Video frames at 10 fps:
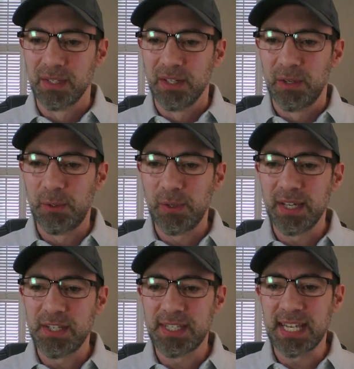Olga
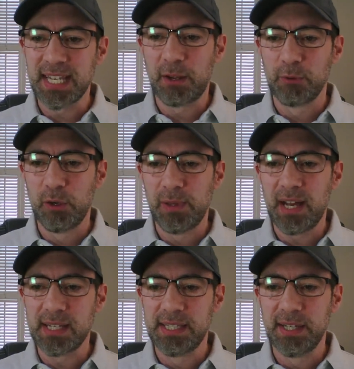just asked about Roblox.
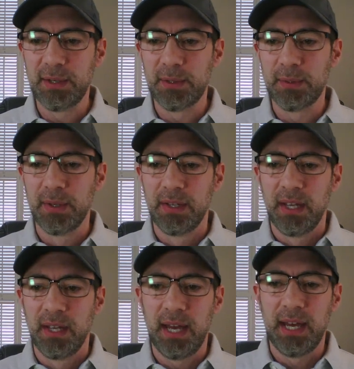So
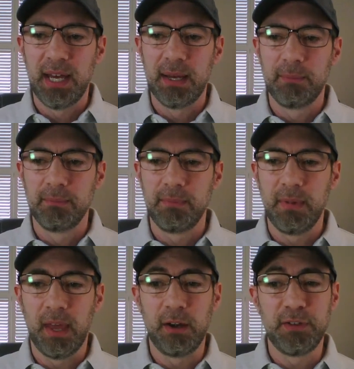I don't
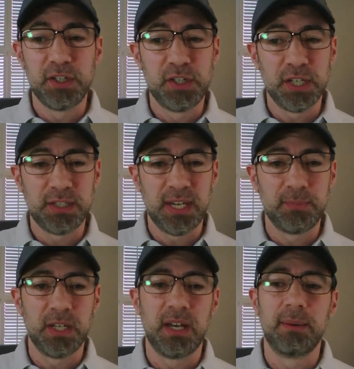know if you just jumped
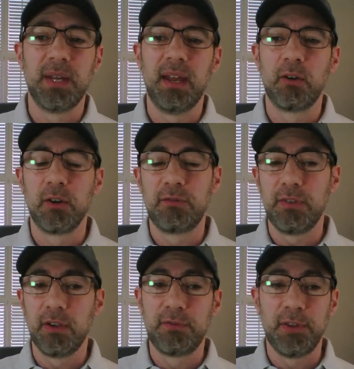on, or
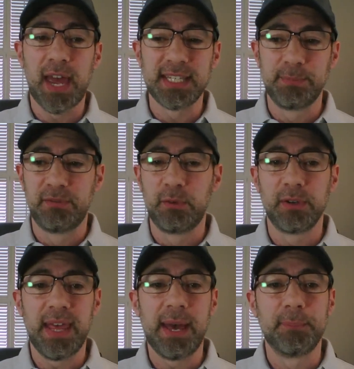if you asked it before
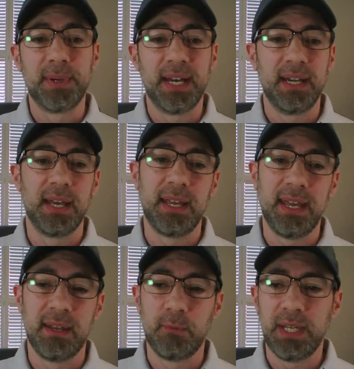that, but
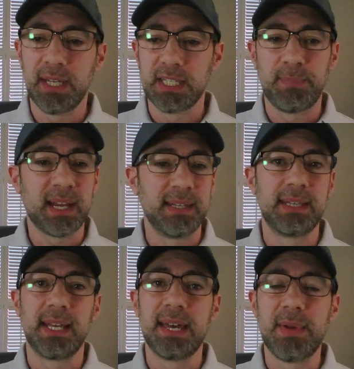again, we expect it to
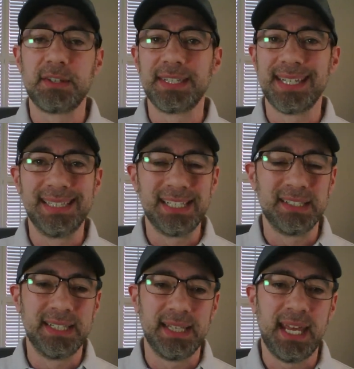come out just a little
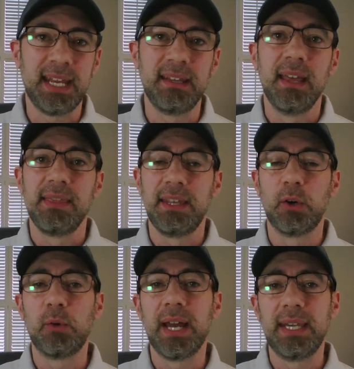delayed. The
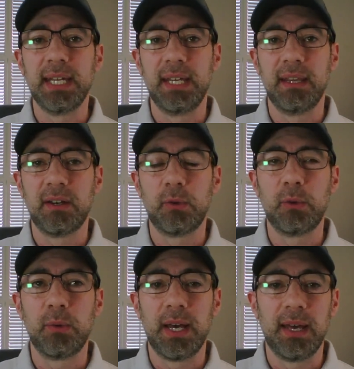
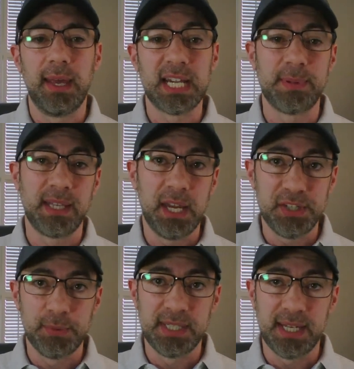whole expectation
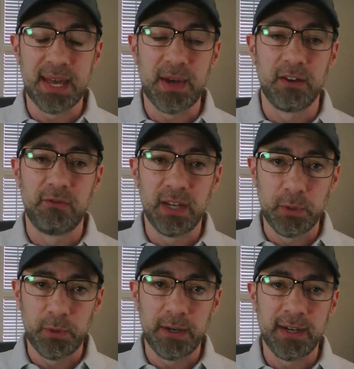was to come out in
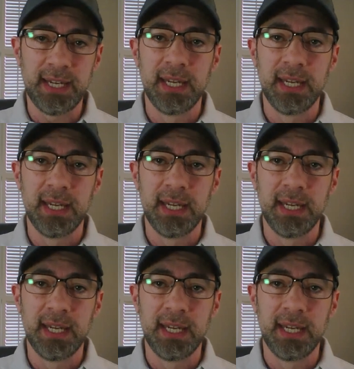February.